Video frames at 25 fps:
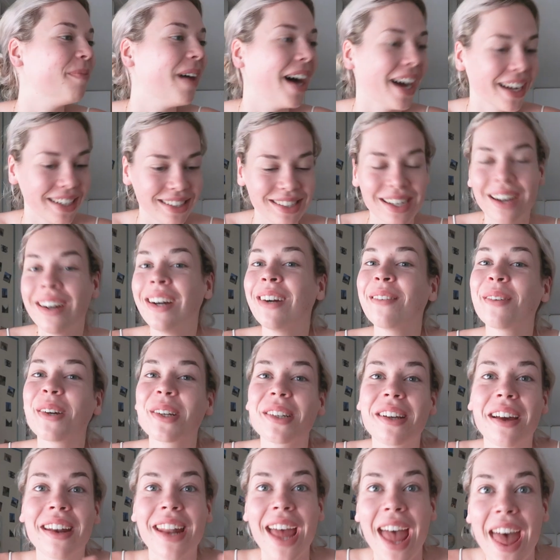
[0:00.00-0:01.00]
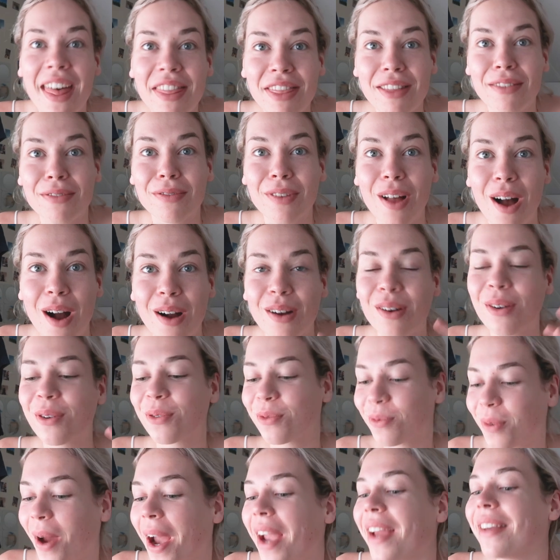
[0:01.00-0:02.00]
but we're gonna end the vlog
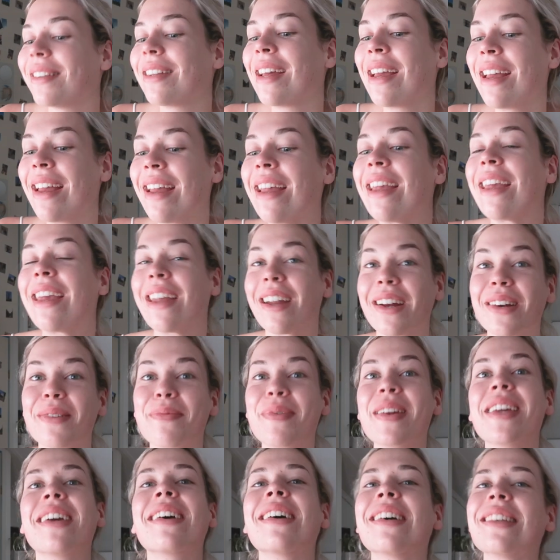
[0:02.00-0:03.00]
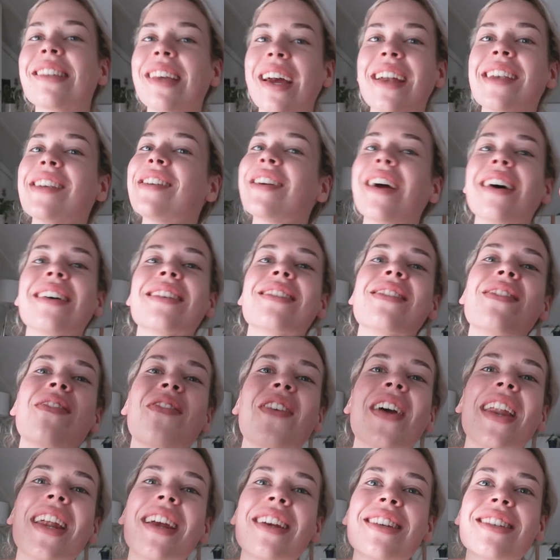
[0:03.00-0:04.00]
right here because I just
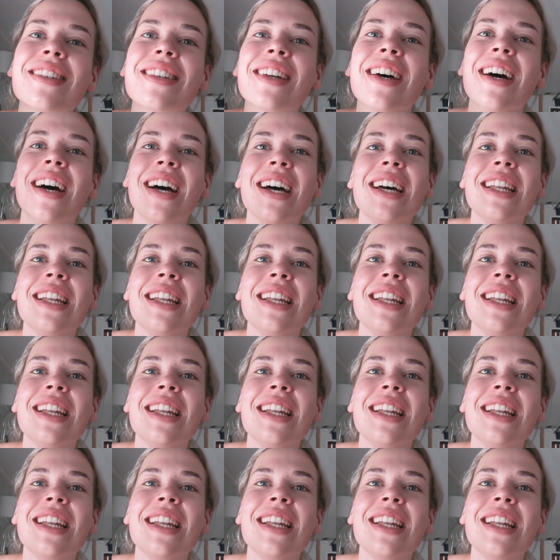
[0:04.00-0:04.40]
finished